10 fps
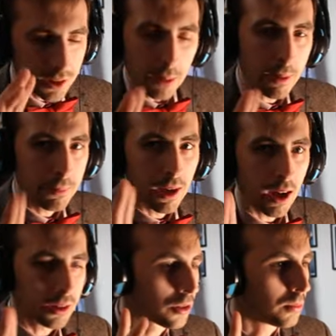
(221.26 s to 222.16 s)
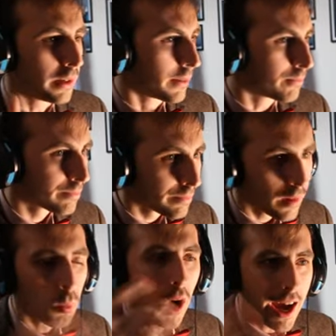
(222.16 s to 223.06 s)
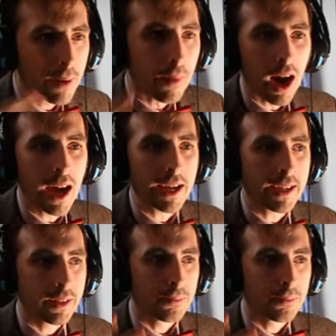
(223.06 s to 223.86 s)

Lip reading: Some people ask me, why am I